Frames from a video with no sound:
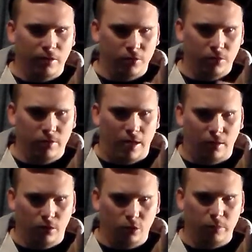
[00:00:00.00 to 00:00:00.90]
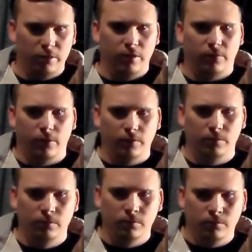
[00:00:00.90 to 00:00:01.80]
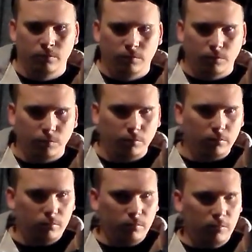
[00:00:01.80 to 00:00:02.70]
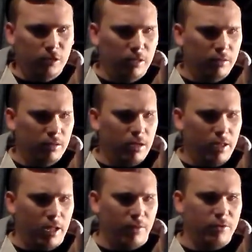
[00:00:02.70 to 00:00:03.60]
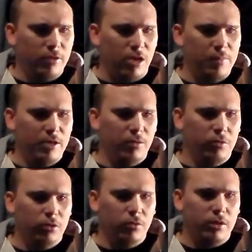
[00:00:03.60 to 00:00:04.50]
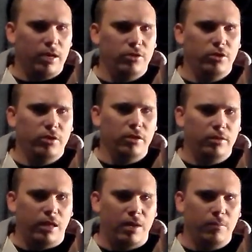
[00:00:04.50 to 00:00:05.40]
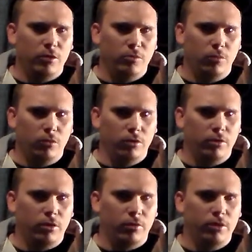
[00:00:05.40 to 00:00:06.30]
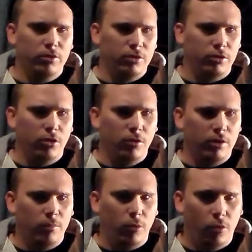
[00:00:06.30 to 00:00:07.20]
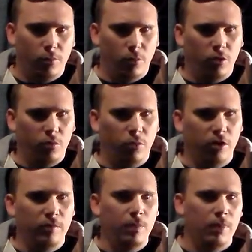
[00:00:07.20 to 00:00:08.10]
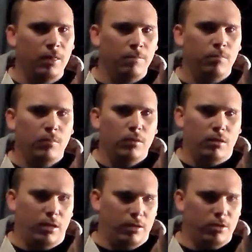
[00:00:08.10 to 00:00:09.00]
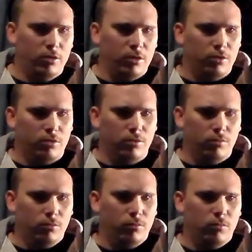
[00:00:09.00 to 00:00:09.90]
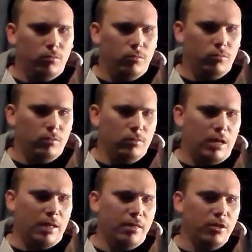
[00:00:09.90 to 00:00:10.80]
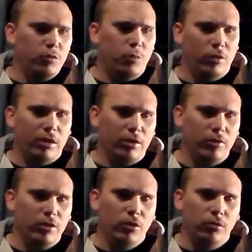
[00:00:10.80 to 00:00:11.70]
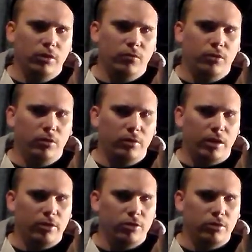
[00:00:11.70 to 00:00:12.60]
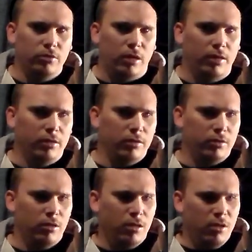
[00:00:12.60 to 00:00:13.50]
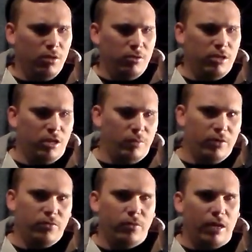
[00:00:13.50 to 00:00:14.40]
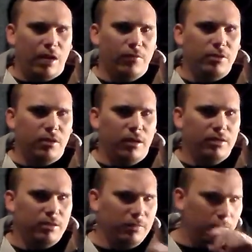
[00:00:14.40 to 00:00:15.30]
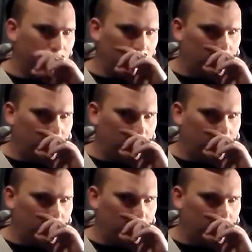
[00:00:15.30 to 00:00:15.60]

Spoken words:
you can do that a little bit different. And every time you get one location, you get that much more encouraged to do it more and more and more. And you just, at this point, I don't even go look for locations. I just did all my free advertising,